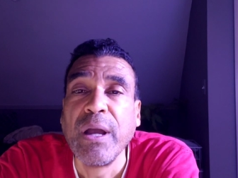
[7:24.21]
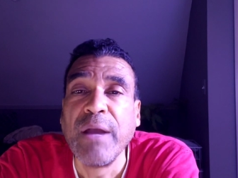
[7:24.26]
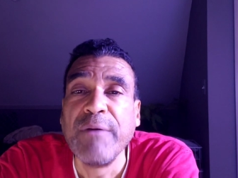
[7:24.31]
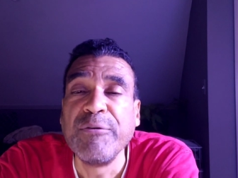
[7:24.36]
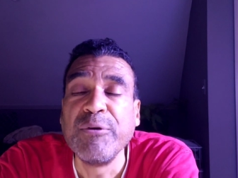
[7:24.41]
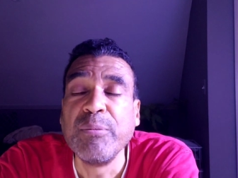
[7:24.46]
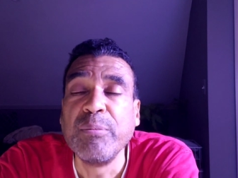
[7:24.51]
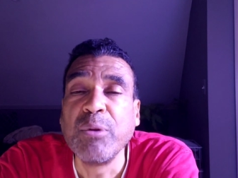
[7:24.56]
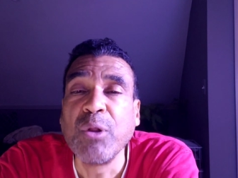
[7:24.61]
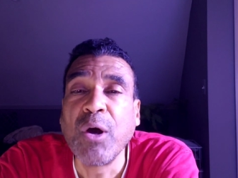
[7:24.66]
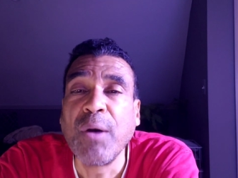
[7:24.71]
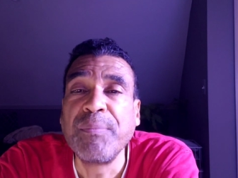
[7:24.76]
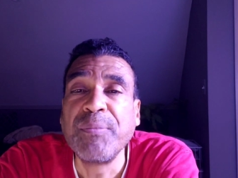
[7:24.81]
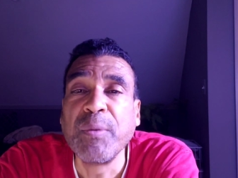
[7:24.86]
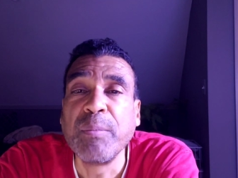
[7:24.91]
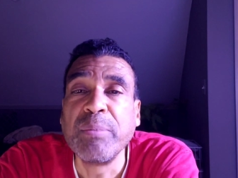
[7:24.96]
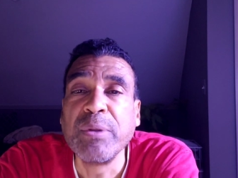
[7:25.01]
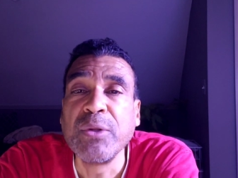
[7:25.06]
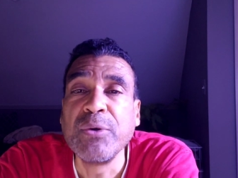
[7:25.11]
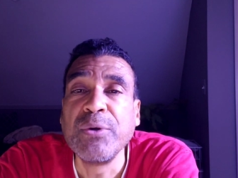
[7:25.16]
If you blow up
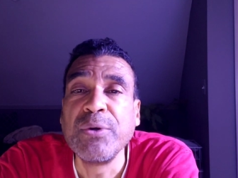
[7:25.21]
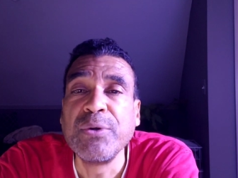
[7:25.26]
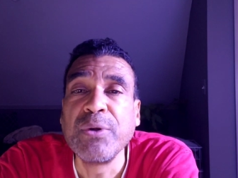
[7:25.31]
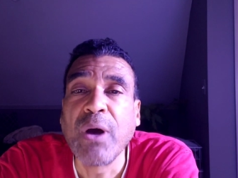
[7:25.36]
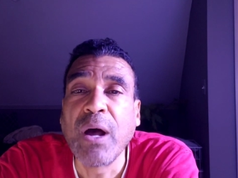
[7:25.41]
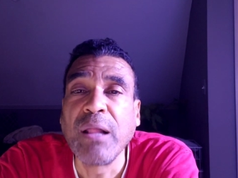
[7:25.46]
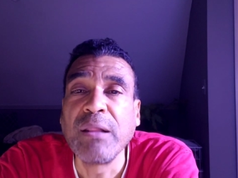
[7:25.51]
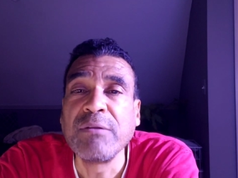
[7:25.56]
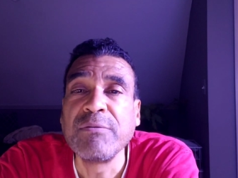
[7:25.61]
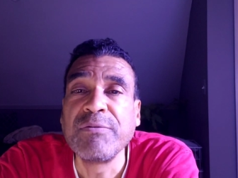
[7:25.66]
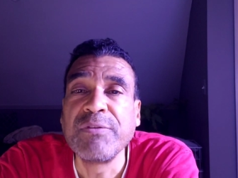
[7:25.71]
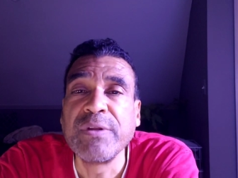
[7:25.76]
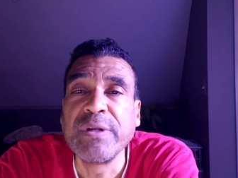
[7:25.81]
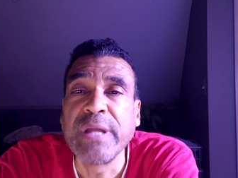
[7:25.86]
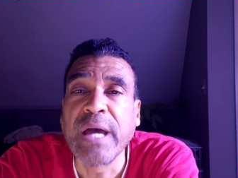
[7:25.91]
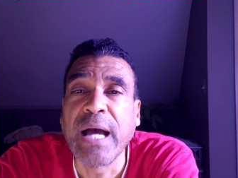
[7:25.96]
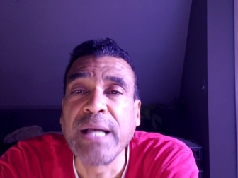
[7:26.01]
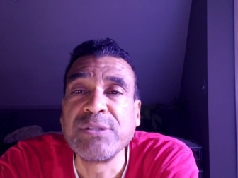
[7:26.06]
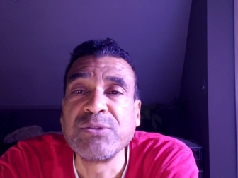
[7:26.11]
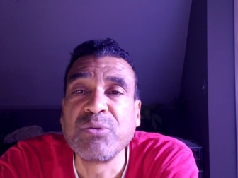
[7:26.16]
the balloon, all of the
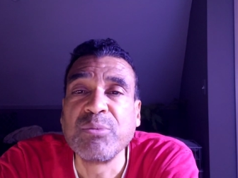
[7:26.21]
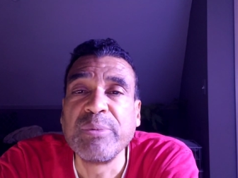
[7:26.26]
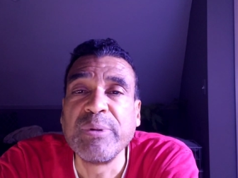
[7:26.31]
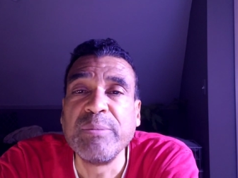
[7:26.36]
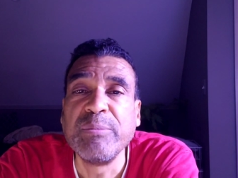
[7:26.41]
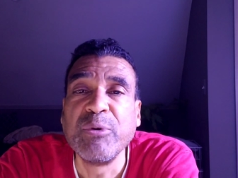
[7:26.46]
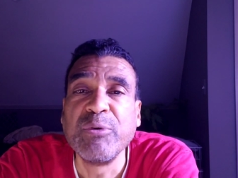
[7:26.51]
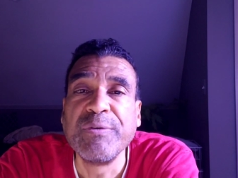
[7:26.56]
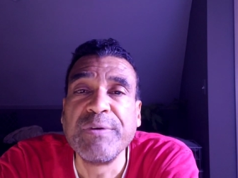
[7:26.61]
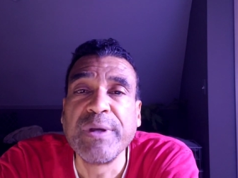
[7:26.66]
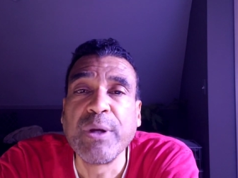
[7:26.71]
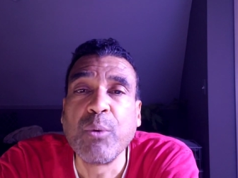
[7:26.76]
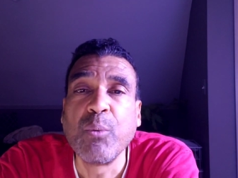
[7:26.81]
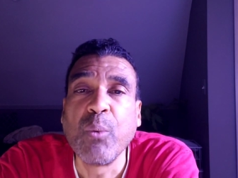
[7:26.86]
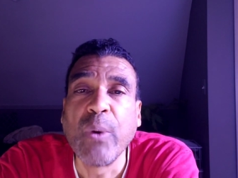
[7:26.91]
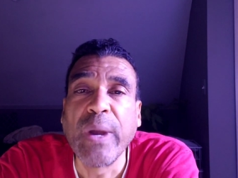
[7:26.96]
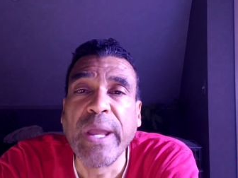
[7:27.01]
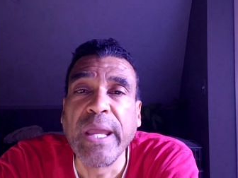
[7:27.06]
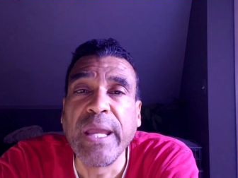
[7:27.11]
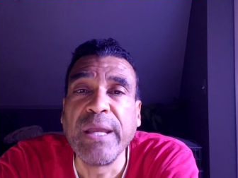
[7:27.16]
dots will be moving
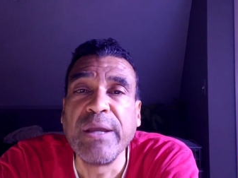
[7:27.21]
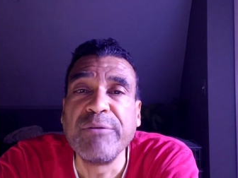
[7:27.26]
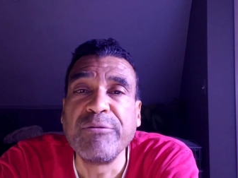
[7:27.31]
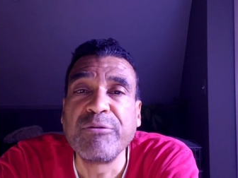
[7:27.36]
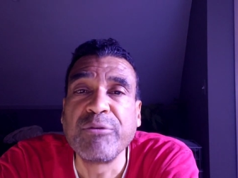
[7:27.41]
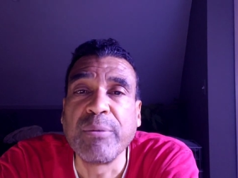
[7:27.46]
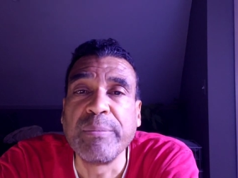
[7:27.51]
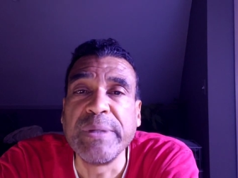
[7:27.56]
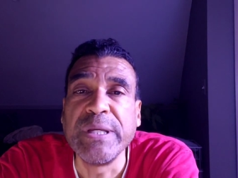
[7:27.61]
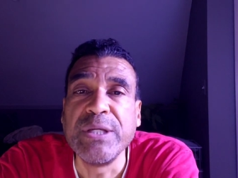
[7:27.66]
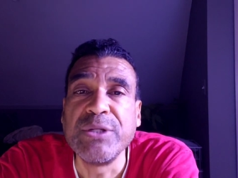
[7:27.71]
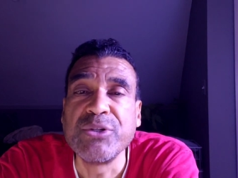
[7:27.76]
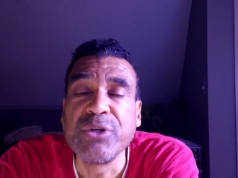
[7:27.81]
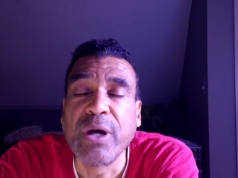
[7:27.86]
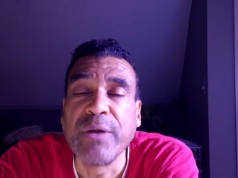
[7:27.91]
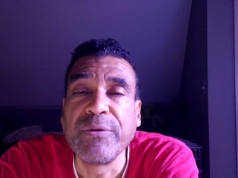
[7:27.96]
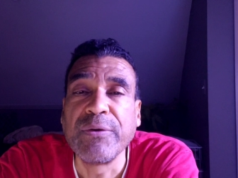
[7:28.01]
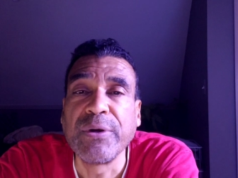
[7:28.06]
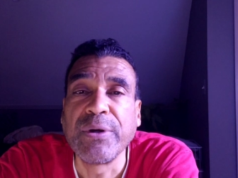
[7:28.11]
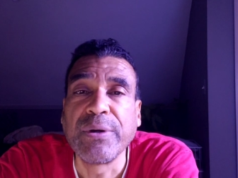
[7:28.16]
away from each
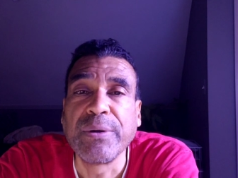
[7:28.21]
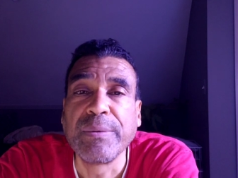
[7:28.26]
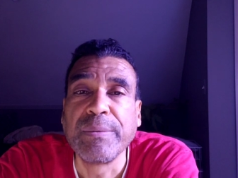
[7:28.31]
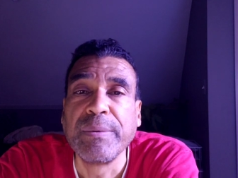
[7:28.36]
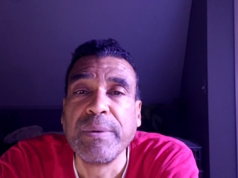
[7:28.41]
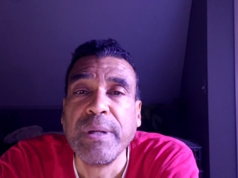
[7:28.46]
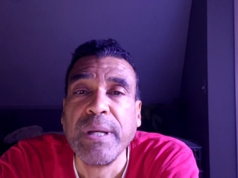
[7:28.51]
other